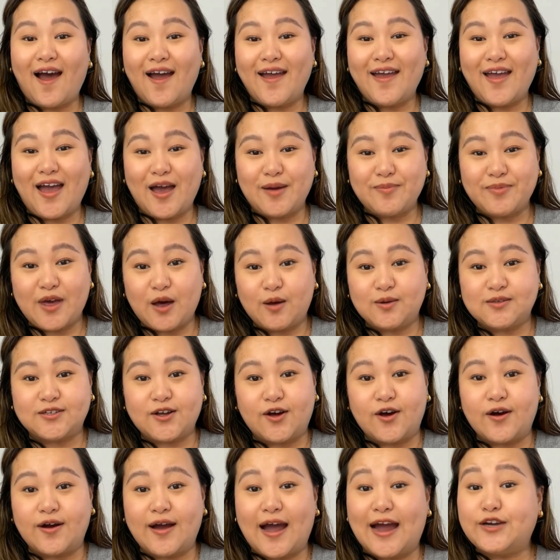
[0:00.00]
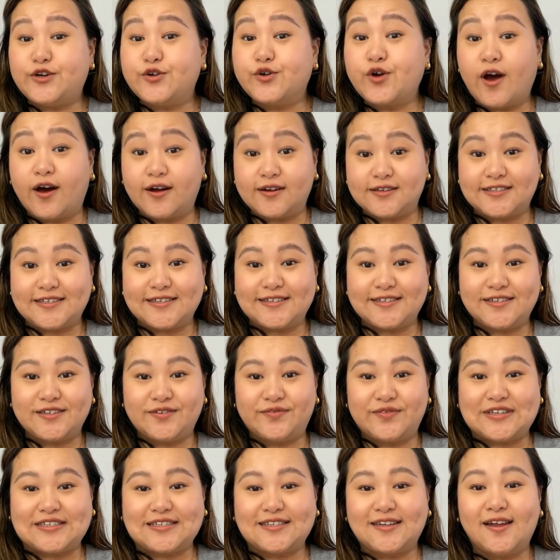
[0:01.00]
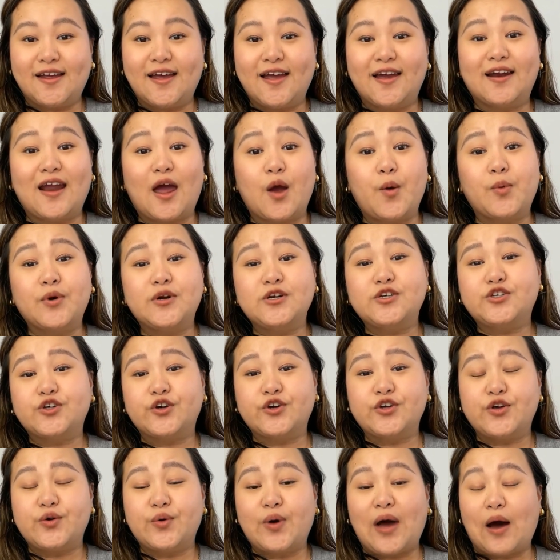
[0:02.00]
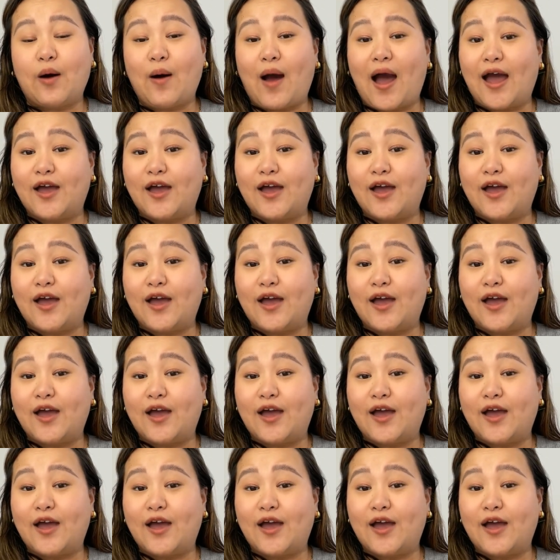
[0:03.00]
I'm Gaozong. I do content at Visla, and I want to show you how I